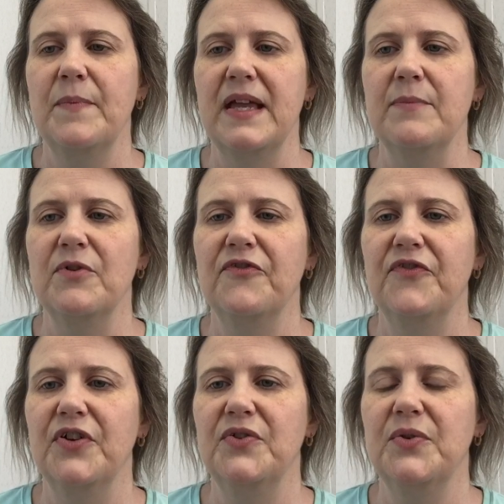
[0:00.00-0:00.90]
the people
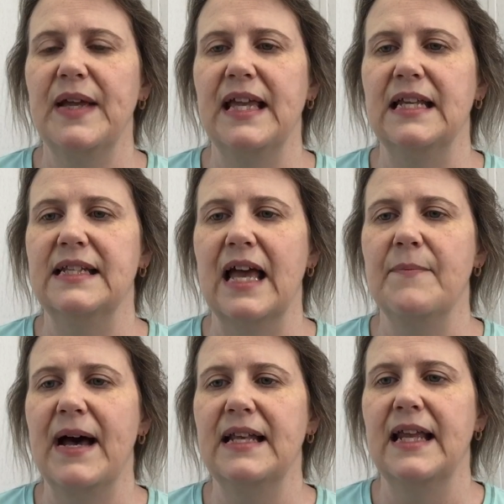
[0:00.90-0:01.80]
food to eat day
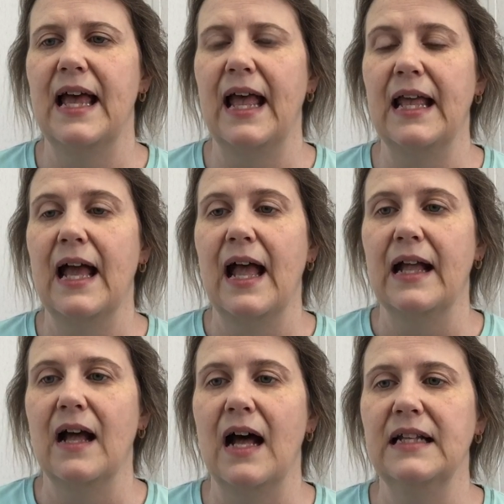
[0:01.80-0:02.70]
by day.
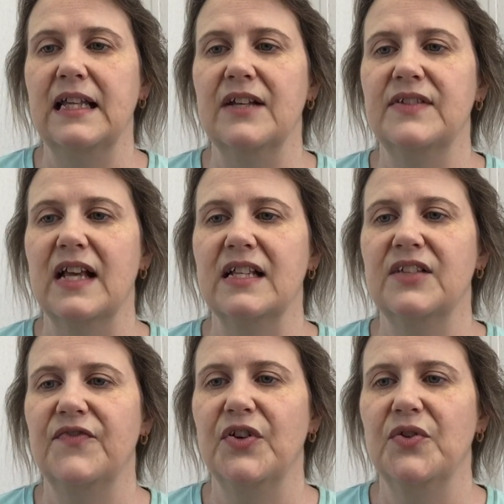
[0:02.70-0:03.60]
God gives
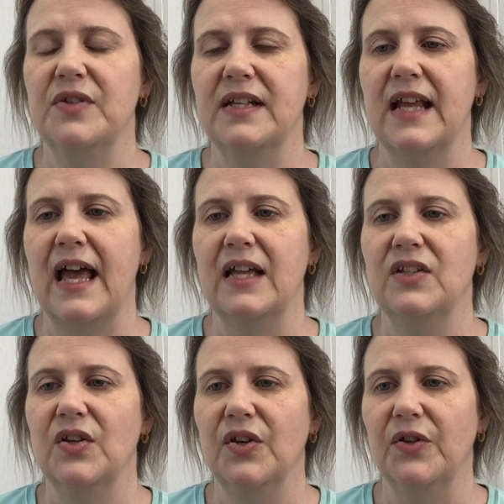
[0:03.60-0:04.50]
us food today
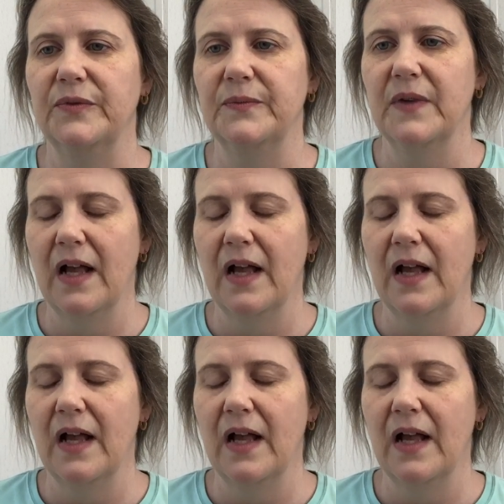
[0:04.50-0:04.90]
too.